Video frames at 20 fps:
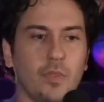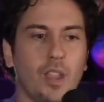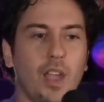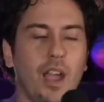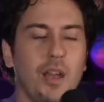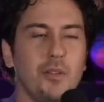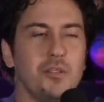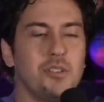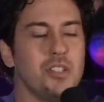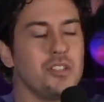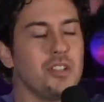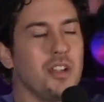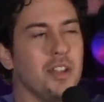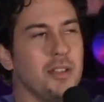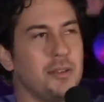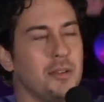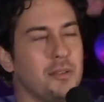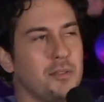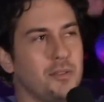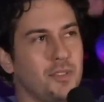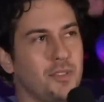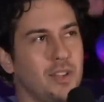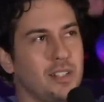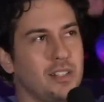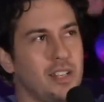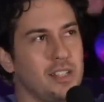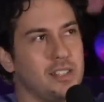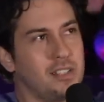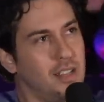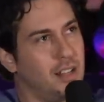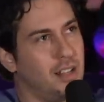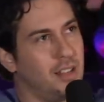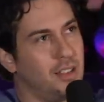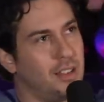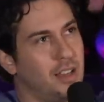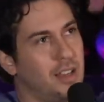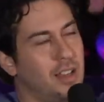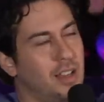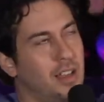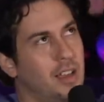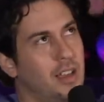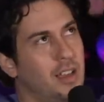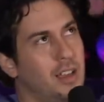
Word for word: I was just talking about a friend last night. I thought